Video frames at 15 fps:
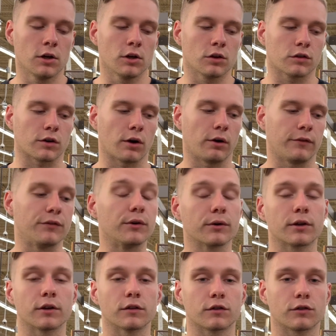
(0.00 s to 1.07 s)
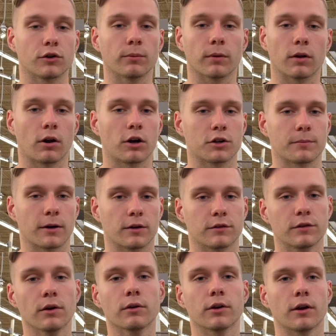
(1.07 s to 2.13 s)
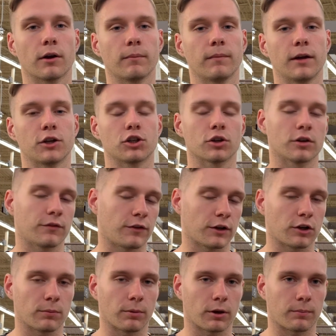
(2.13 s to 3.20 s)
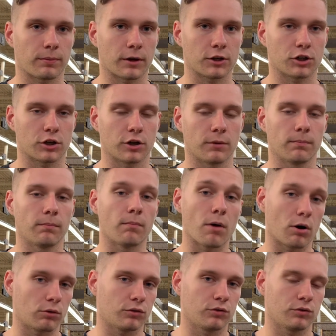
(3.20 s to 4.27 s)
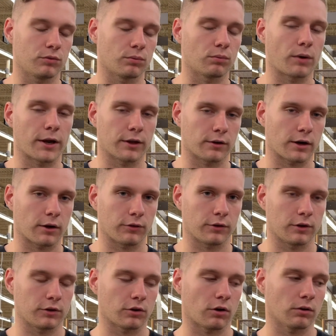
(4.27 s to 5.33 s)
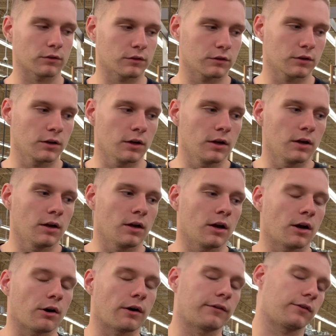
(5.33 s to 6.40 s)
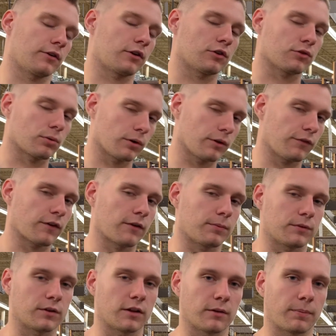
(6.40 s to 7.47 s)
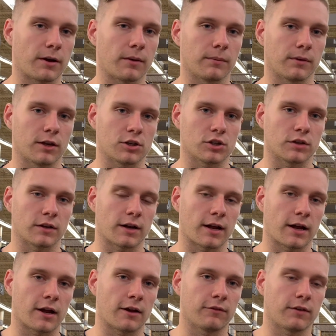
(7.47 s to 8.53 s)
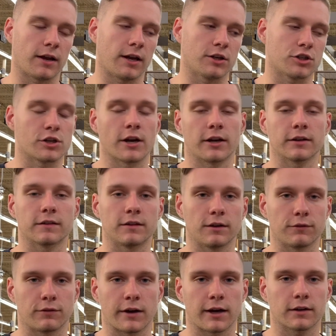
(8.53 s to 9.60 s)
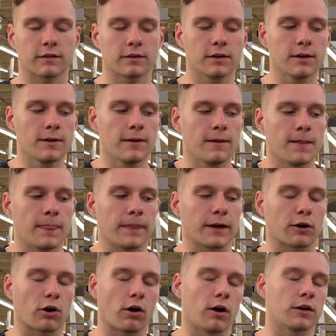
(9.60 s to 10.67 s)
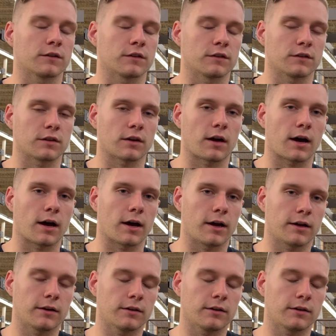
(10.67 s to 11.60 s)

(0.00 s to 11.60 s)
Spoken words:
So if you consume a large amount of sodium, it shouldn't affect your blood pressure in most regular healthy adults. However, there are 25% of the population that have a genetic defect that causes high